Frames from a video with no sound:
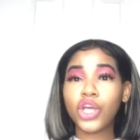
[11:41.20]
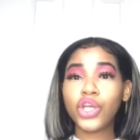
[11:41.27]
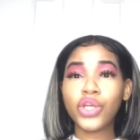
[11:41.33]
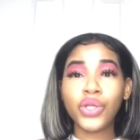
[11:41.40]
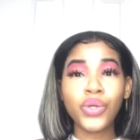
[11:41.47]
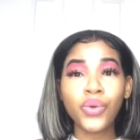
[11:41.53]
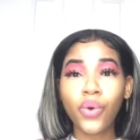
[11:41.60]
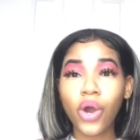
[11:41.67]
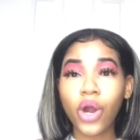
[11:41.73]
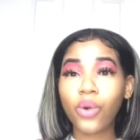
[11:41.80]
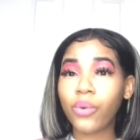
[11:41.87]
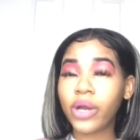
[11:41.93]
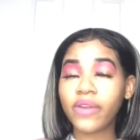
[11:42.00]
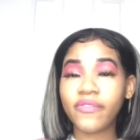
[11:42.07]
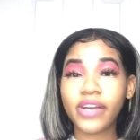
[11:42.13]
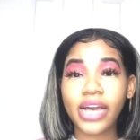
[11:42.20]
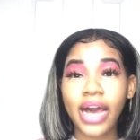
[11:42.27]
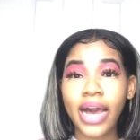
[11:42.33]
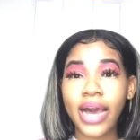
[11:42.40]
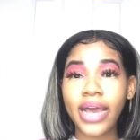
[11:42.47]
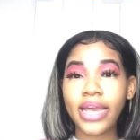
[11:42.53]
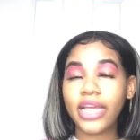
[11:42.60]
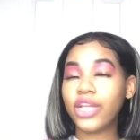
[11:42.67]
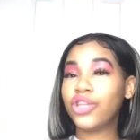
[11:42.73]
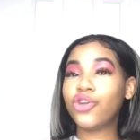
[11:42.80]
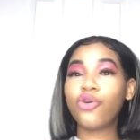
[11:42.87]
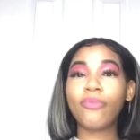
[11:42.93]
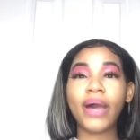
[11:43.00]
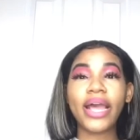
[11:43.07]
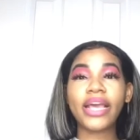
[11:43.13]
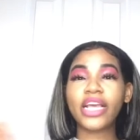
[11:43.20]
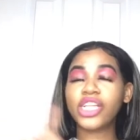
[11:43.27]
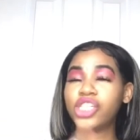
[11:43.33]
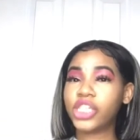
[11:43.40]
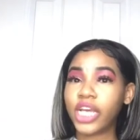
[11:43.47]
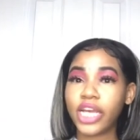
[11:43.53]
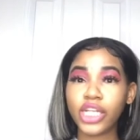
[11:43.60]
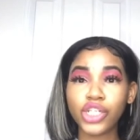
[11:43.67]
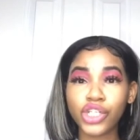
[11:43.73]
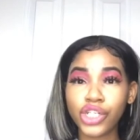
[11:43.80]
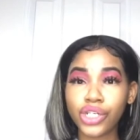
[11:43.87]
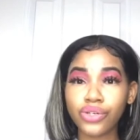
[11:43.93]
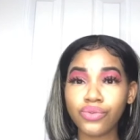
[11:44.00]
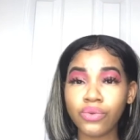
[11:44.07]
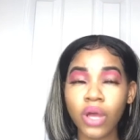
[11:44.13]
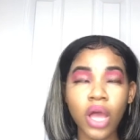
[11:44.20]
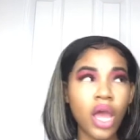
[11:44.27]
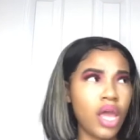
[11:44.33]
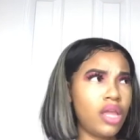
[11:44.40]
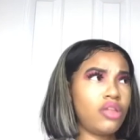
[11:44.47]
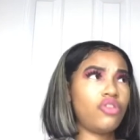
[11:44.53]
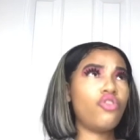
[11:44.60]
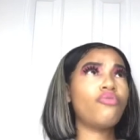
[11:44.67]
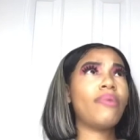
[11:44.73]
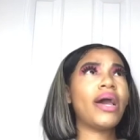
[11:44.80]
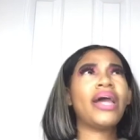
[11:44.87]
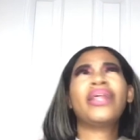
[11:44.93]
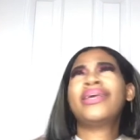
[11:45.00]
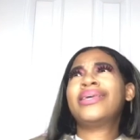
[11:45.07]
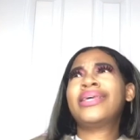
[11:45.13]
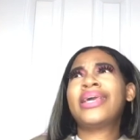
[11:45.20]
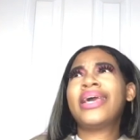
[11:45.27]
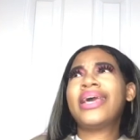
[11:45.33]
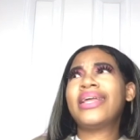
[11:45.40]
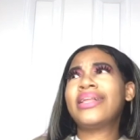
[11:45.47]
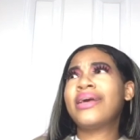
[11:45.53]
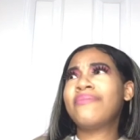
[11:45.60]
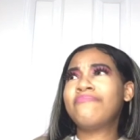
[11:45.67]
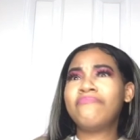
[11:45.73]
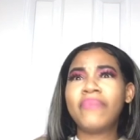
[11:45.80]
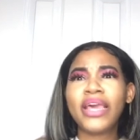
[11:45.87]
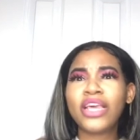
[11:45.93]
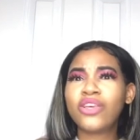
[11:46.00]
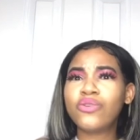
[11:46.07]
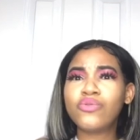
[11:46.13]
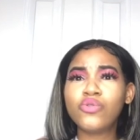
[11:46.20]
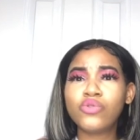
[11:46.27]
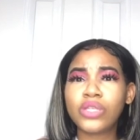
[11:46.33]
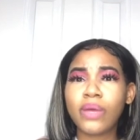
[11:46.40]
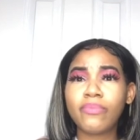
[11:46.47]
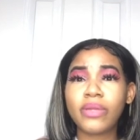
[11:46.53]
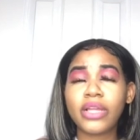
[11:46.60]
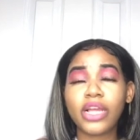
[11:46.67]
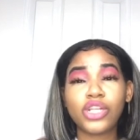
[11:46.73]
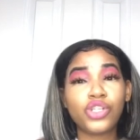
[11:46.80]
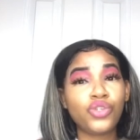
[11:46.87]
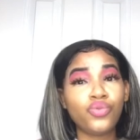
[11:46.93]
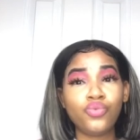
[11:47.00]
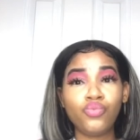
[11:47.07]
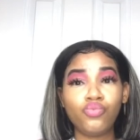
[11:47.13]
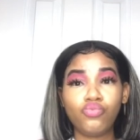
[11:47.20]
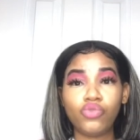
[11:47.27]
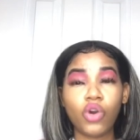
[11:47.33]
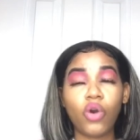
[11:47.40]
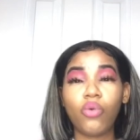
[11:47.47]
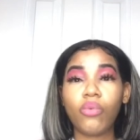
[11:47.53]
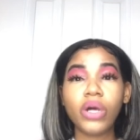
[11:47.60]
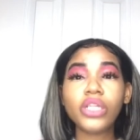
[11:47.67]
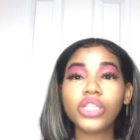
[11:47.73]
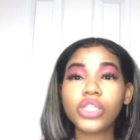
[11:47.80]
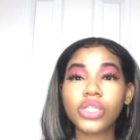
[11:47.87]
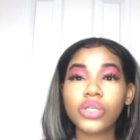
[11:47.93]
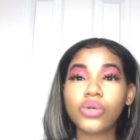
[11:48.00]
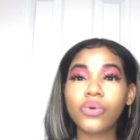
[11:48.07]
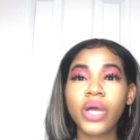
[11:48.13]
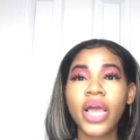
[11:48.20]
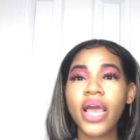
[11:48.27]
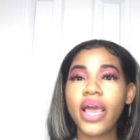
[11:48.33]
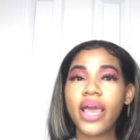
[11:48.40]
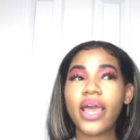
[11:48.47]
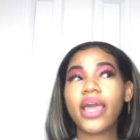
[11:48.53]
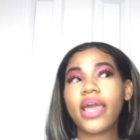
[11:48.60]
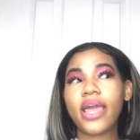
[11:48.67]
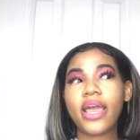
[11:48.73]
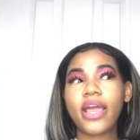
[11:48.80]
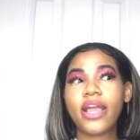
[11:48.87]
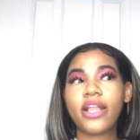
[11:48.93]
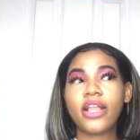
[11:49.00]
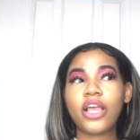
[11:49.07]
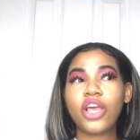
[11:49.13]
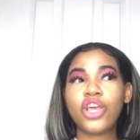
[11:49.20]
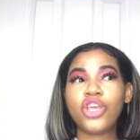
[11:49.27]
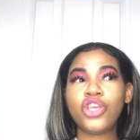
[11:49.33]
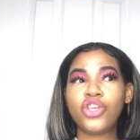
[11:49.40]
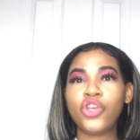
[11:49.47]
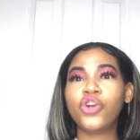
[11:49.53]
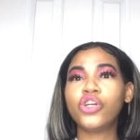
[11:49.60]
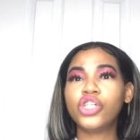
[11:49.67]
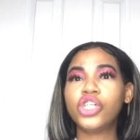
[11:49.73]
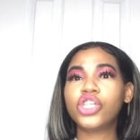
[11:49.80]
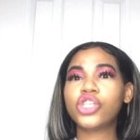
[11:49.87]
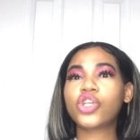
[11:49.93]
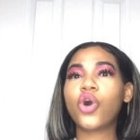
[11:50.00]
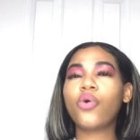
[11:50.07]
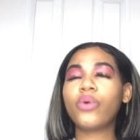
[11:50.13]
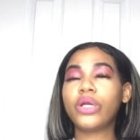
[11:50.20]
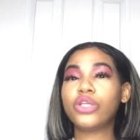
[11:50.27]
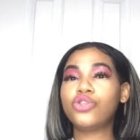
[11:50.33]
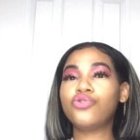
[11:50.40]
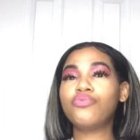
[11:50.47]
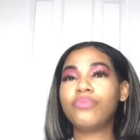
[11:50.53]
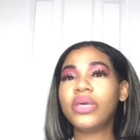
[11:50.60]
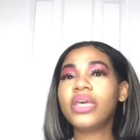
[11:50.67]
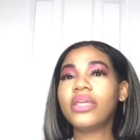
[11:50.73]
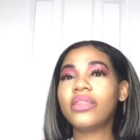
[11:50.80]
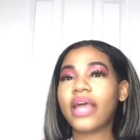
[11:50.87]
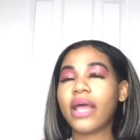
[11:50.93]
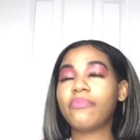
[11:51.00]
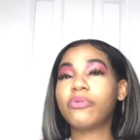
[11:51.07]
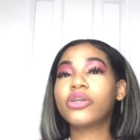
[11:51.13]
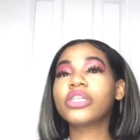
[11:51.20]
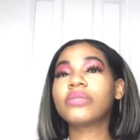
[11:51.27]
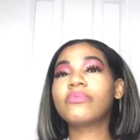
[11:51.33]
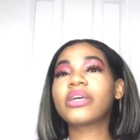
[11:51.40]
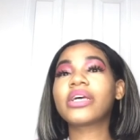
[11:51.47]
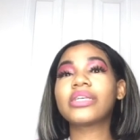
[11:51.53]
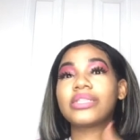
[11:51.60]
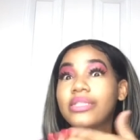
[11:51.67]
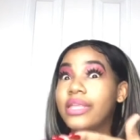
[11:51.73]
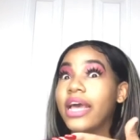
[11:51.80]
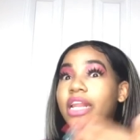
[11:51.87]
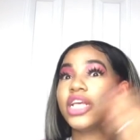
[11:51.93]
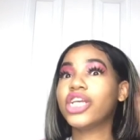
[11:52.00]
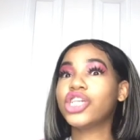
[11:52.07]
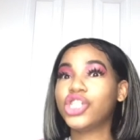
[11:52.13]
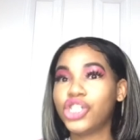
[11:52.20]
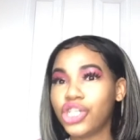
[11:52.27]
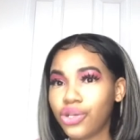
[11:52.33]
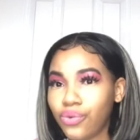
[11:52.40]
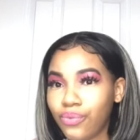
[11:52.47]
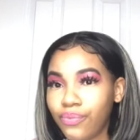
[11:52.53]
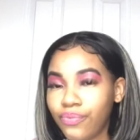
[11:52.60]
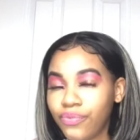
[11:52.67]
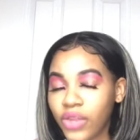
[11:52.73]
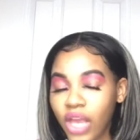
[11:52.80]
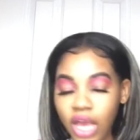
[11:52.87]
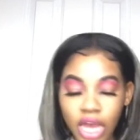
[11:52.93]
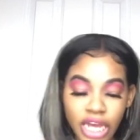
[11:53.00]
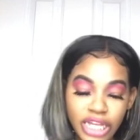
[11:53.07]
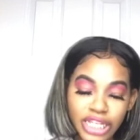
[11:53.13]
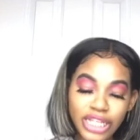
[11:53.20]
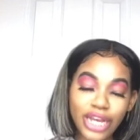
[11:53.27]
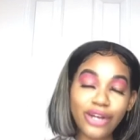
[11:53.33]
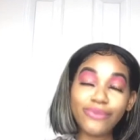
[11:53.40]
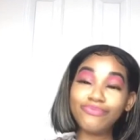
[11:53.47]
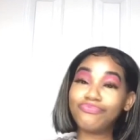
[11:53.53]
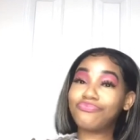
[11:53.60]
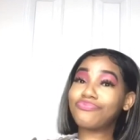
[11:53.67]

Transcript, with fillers: you are one of a kind. Nobody can change you. Nobody can make you do something that you don't want to. And you're just going to be that person because that is you. So